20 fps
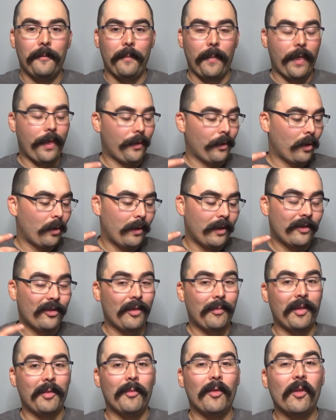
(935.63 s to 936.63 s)
Throw in
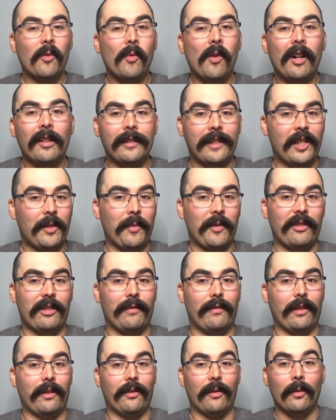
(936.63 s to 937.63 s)
something more walleye
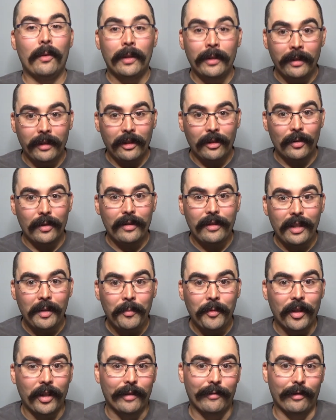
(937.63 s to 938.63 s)
specific. Throw in, you know, a
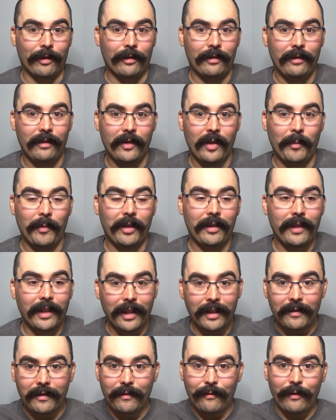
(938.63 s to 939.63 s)
deep diver, something to
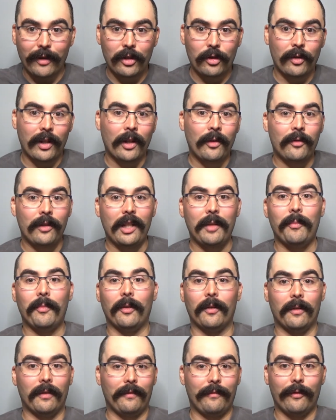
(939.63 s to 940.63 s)
get fish down deep,
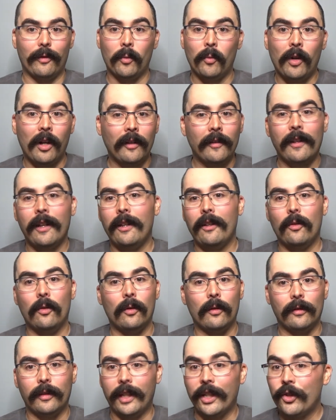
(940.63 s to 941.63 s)
or for walleye
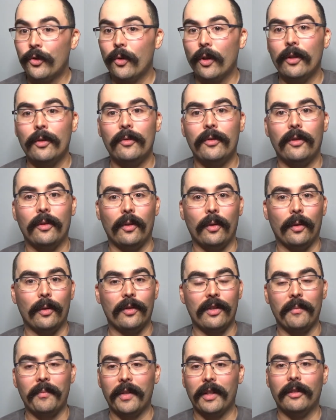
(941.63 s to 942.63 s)
or lake trout or
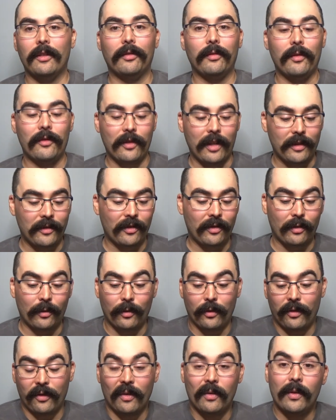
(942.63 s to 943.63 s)
something along those lines.
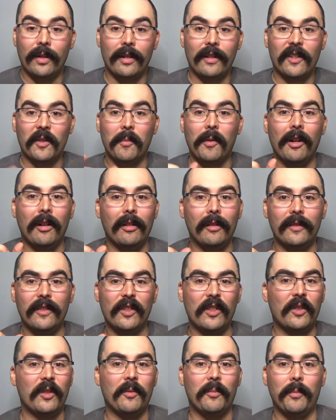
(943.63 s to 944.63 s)
Or throw in a small
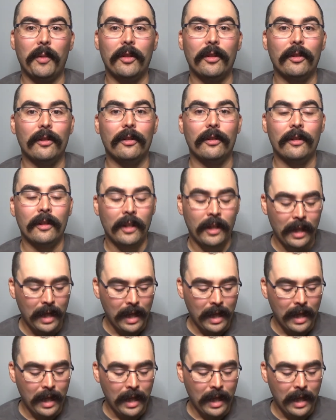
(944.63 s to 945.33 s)
spinner,